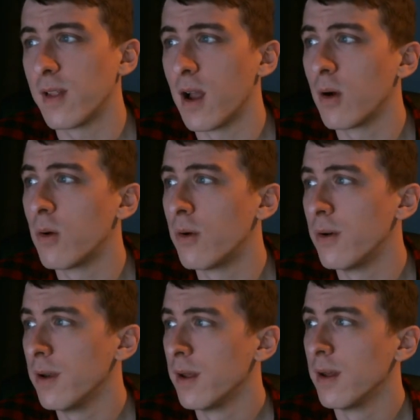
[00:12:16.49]

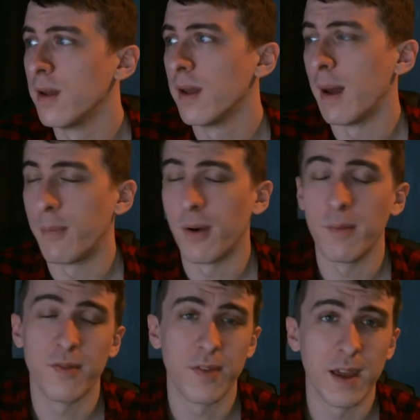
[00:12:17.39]
Longhorn and Prime
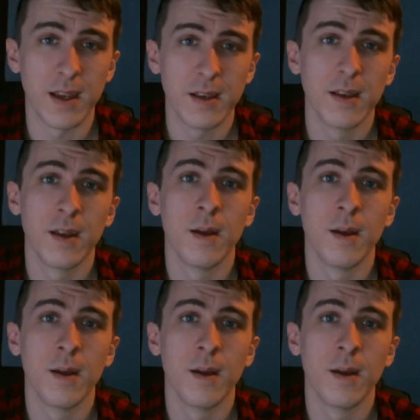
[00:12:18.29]
15,